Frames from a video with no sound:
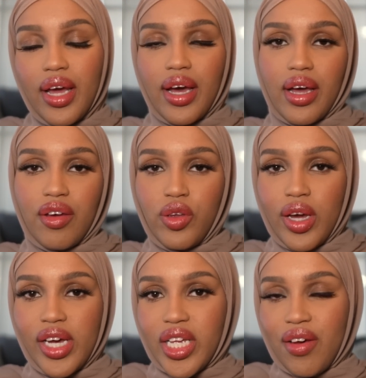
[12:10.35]
Uh, if you
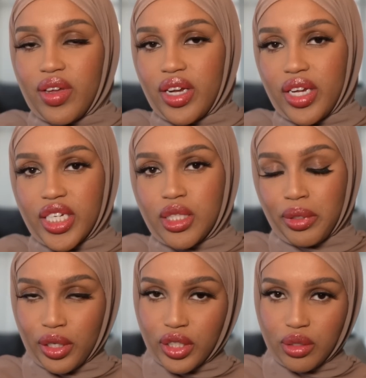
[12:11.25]
guys have any
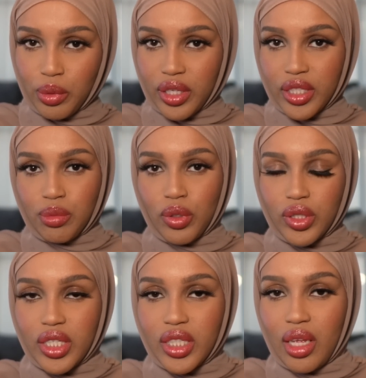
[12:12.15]
experience with this
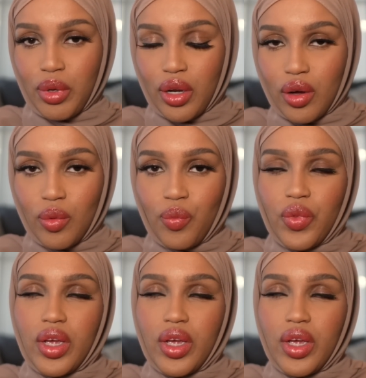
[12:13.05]
process, let me know.